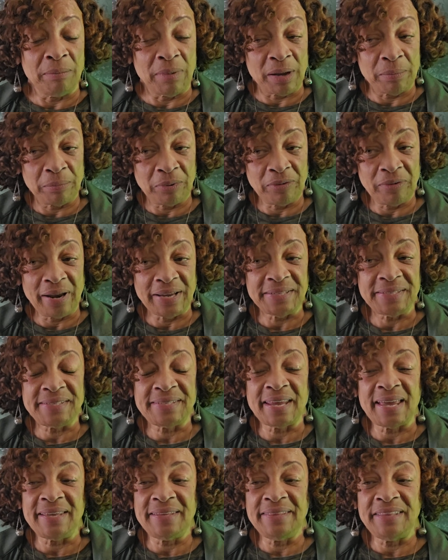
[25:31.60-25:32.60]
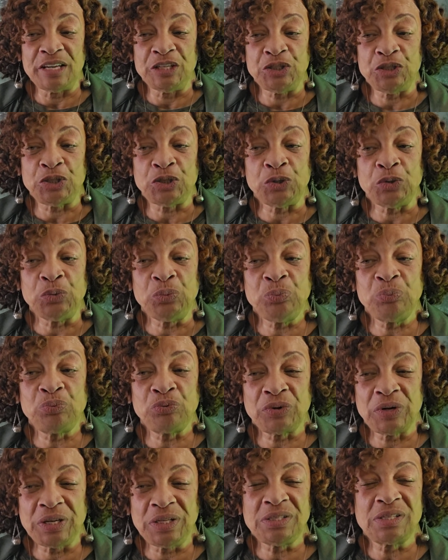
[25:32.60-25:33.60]
Remember I said that June
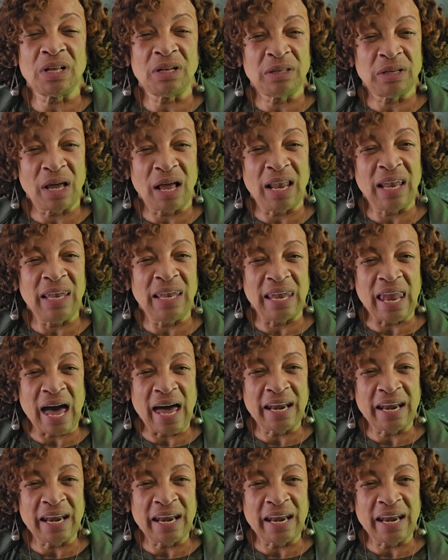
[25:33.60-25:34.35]
brings a lot